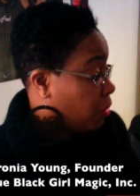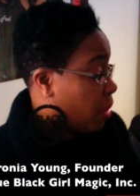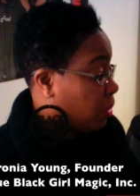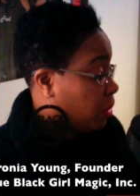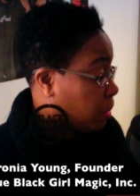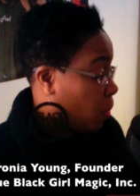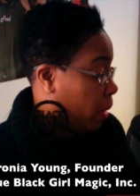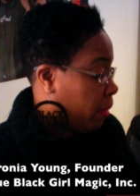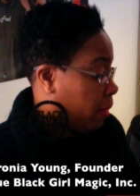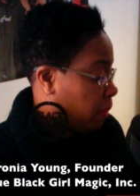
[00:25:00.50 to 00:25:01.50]
You
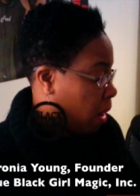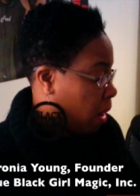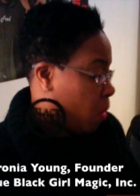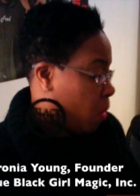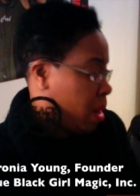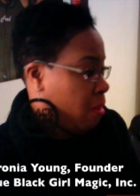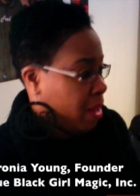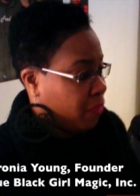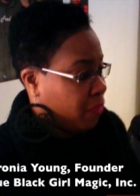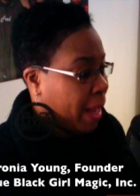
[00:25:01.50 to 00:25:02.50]
spoiled. Oh
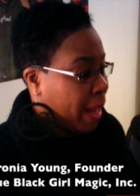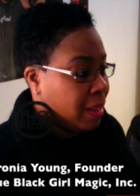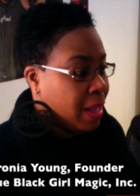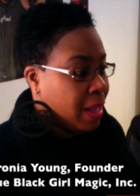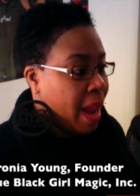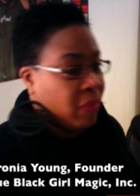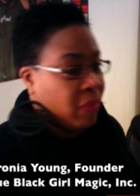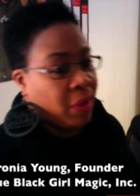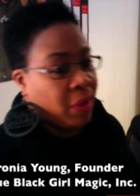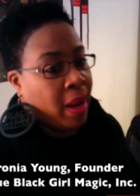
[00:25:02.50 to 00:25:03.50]
well, everybody didn't
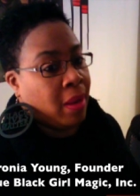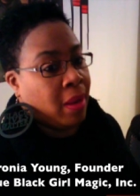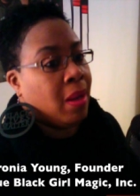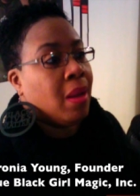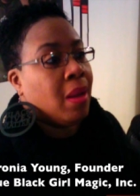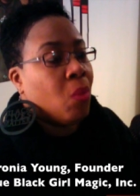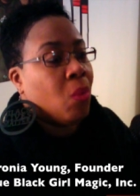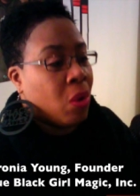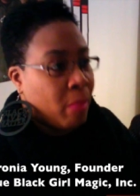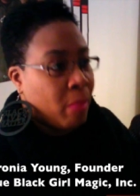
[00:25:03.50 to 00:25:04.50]
have their daddy.
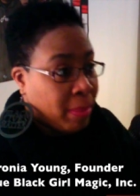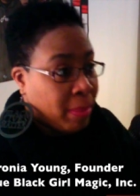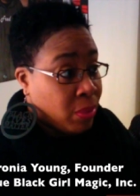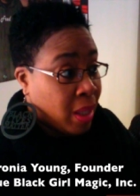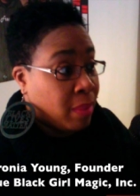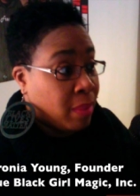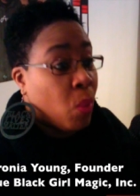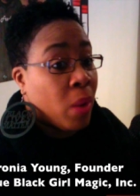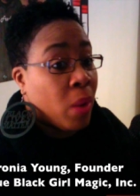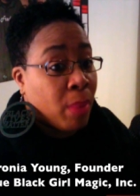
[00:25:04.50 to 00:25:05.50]
Well, maybe you didn't, but